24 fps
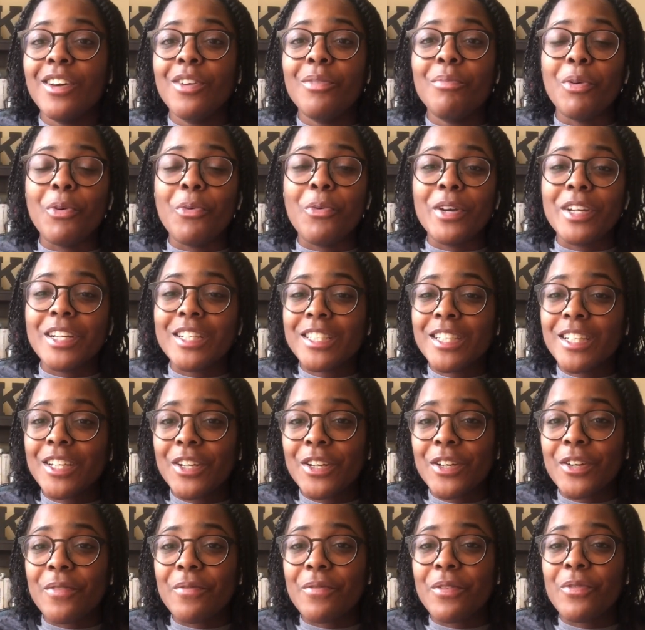But when it's in
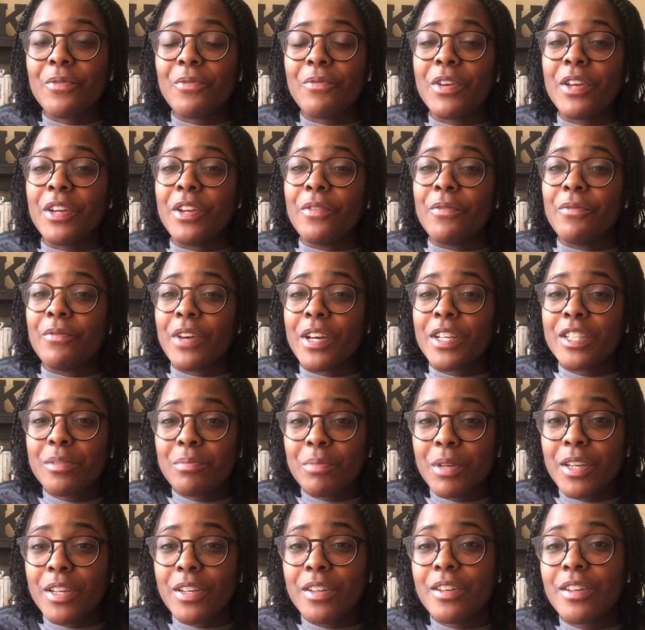an
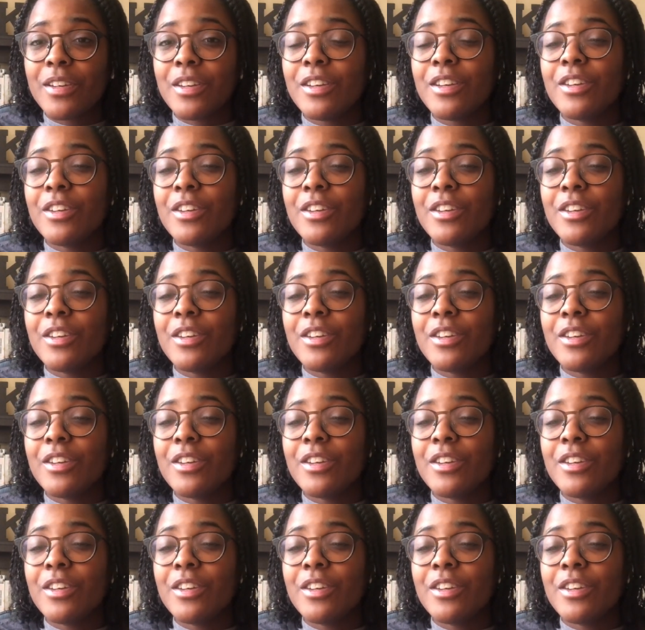investment,